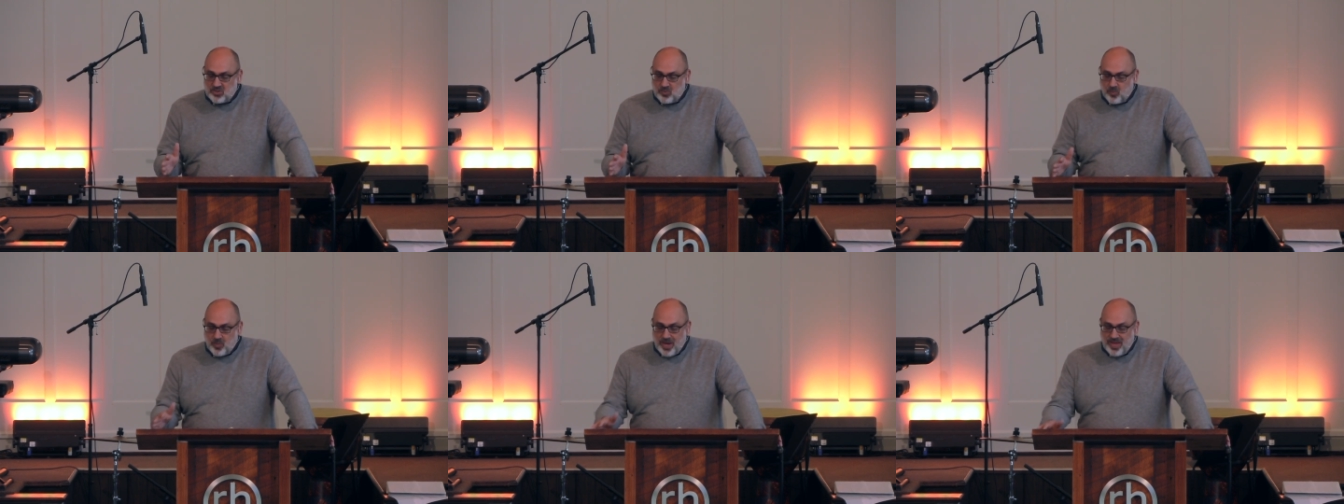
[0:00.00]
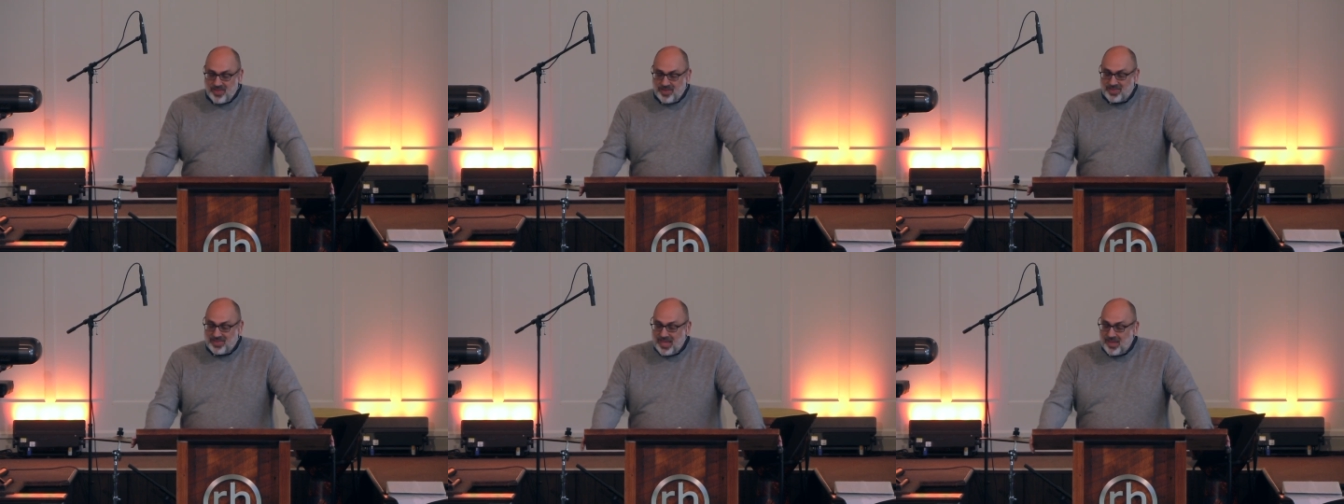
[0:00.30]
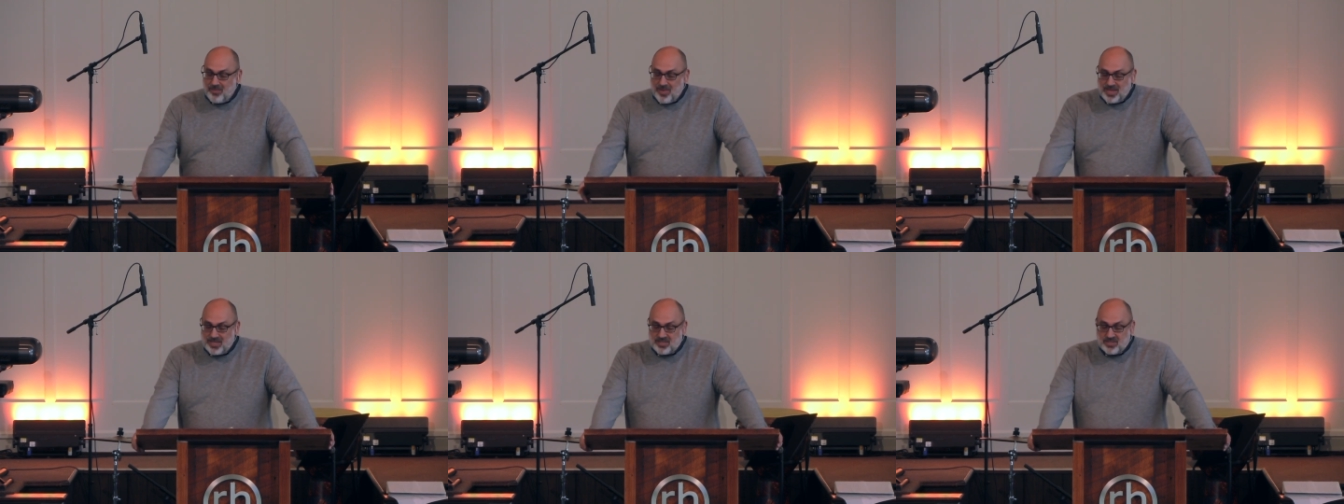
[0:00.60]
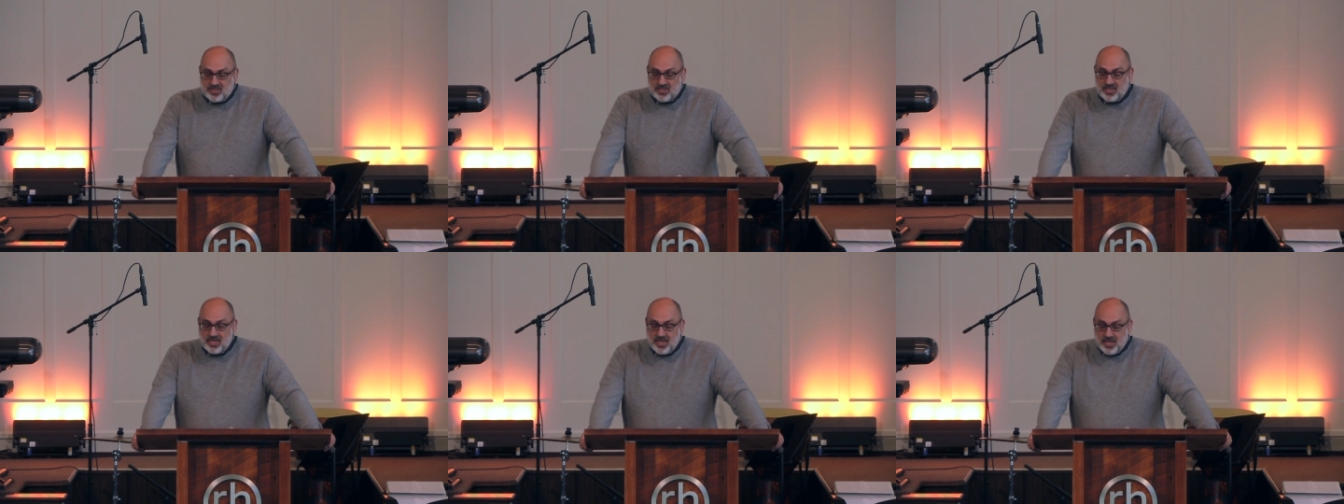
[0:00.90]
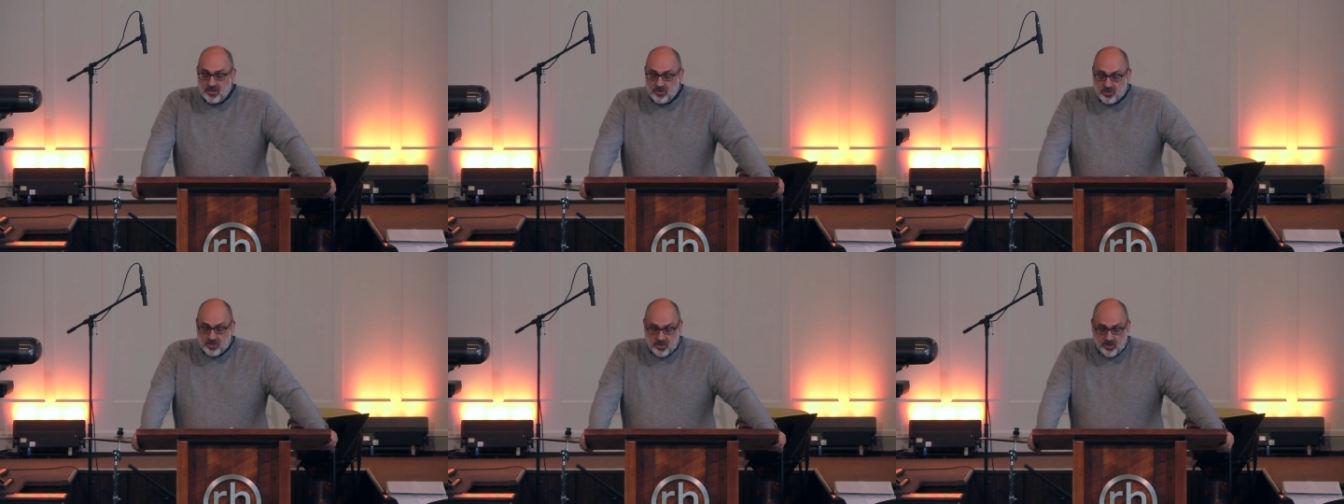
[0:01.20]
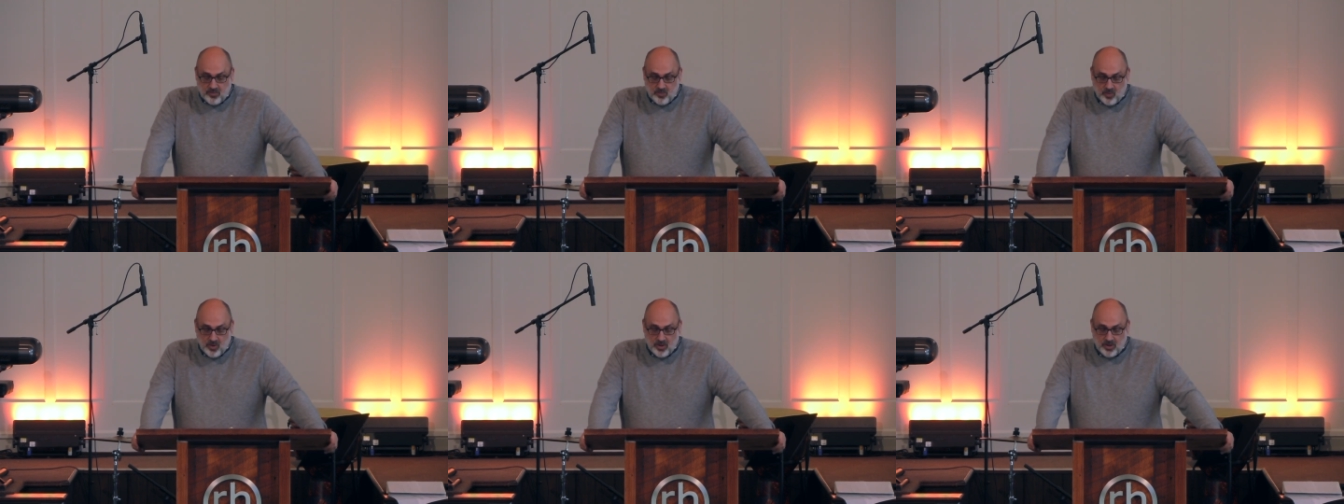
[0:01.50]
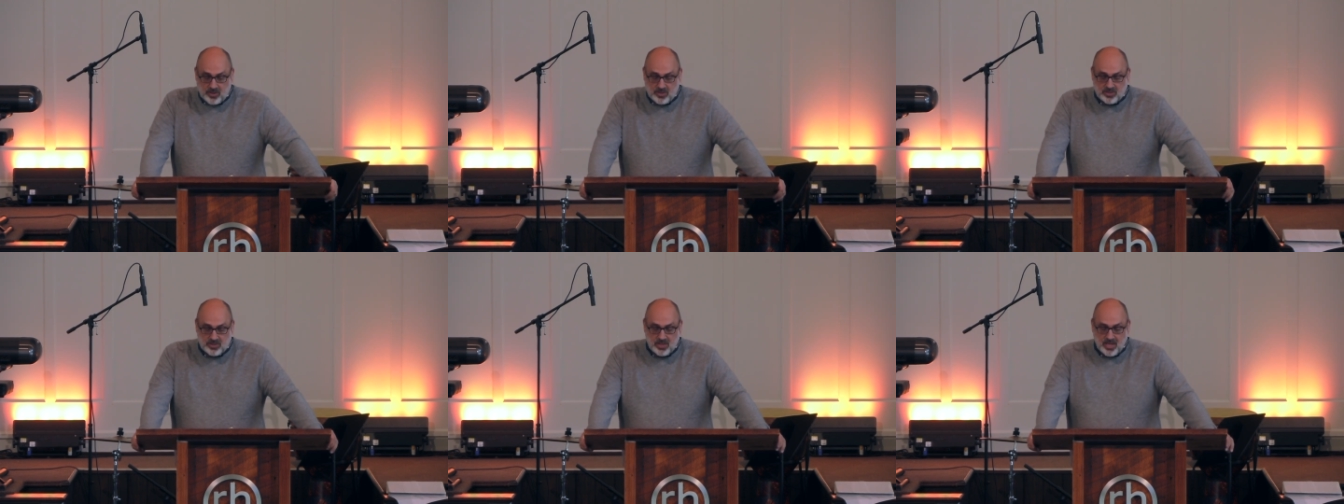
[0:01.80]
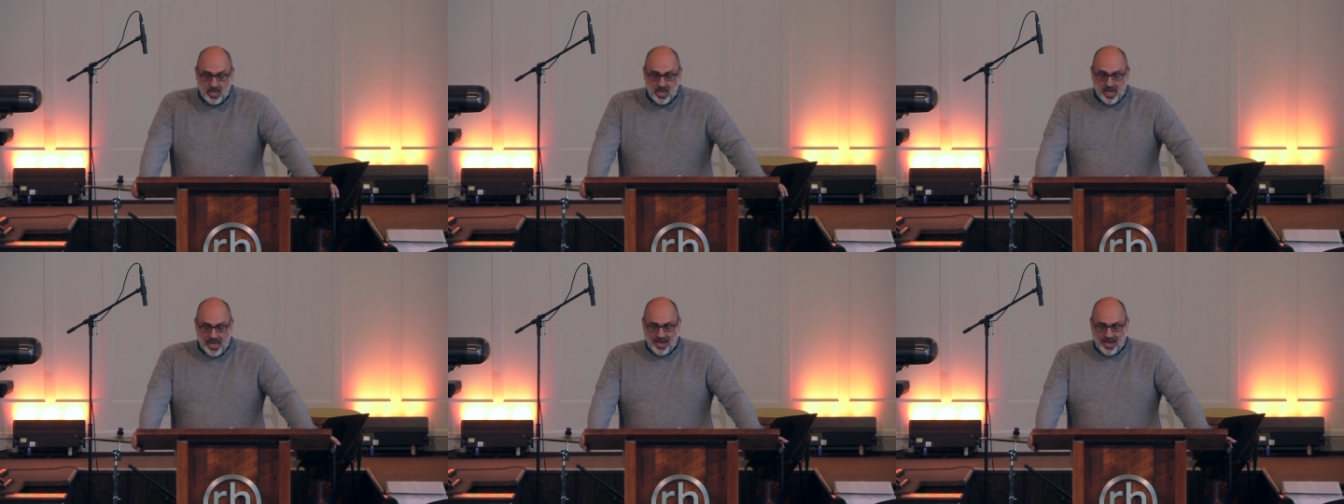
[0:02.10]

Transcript: a way that they may see your good works